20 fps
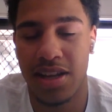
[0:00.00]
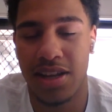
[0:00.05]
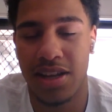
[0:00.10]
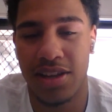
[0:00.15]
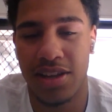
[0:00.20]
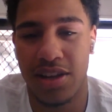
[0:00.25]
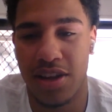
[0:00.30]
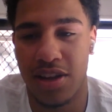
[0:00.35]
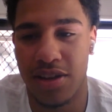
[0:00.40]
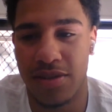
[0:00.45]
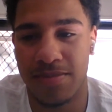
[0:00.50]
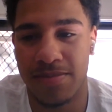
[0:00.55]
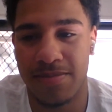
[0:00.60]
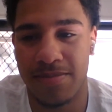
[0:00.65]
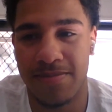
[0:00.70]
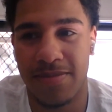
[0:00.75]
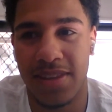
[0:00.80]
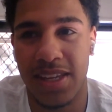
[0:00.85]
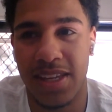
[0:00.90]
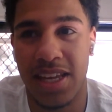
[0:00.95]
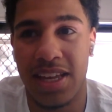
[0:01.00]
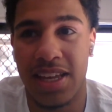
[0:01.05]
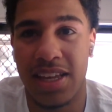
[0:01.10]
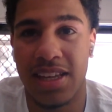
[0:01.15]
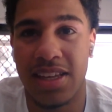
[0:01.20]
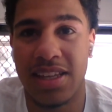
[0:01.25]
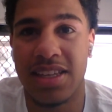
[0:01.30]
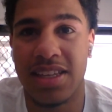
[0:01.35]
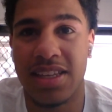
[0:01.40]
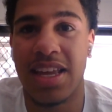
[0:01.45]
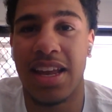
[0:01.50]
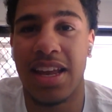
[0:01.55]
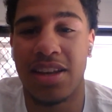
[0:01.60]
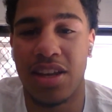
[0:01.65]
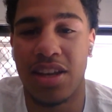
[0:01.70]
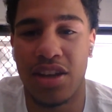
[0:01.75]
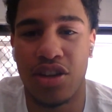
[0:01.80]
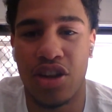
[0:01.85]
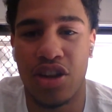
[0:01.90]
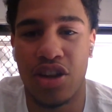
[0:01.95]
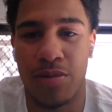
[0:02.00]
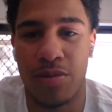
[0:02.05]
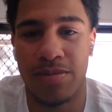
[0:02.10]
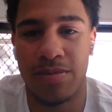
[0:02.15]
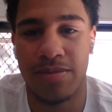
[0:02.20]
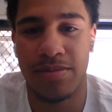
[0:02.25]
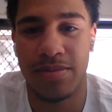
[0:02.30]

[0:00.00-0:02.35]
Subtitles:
you know, get to the top.